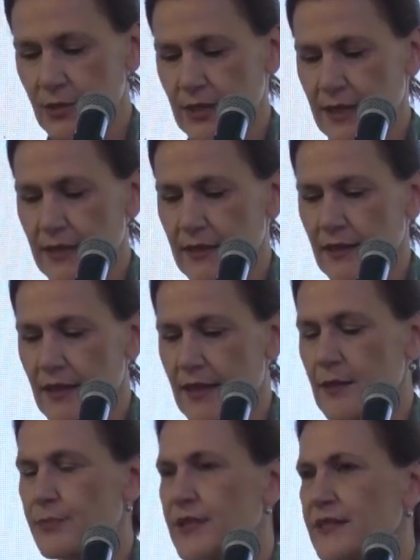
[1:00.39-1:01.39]
today at
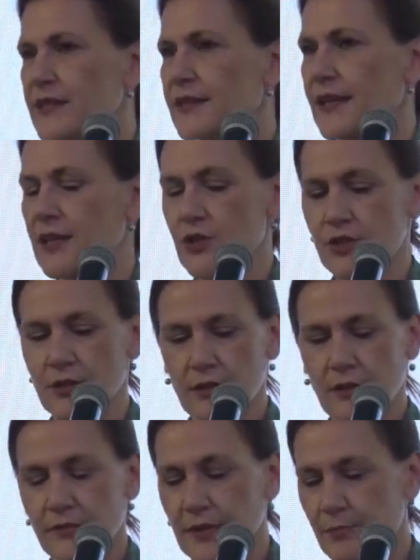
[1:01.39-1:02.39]
the presentation
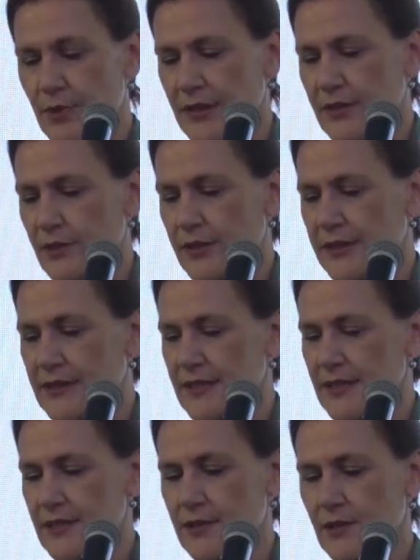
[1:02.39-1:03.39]
of the
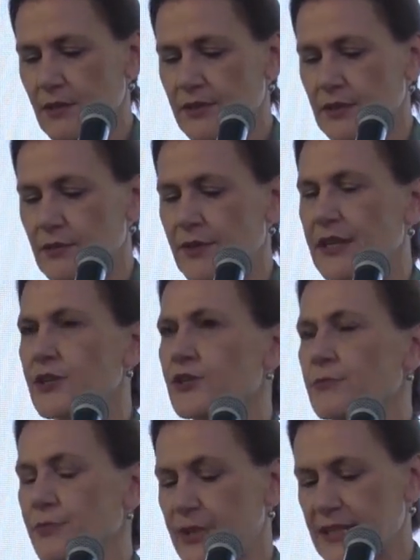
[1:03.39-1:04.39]
priorities of the
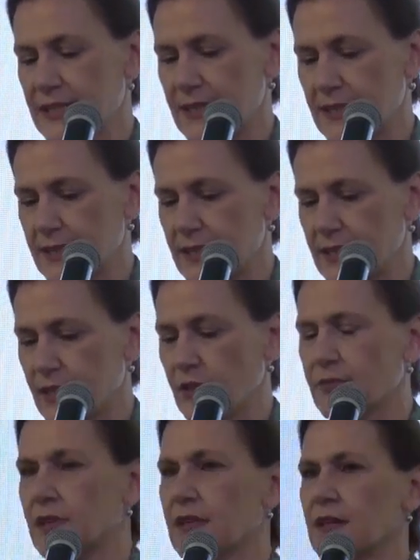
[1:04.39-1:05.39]
Croatian Presidency of
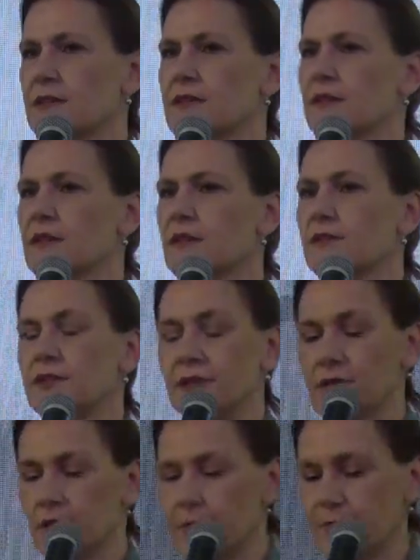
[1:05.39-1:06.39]
the Council of the
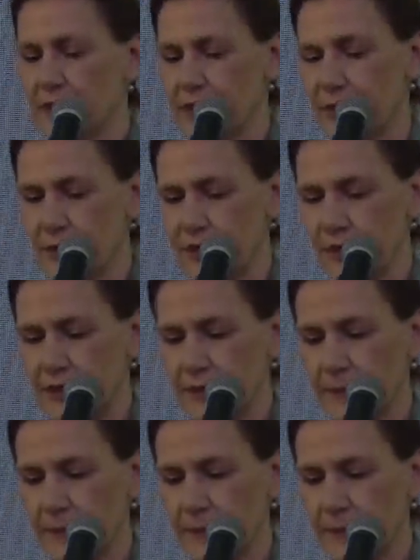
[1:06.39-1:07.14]
European Union.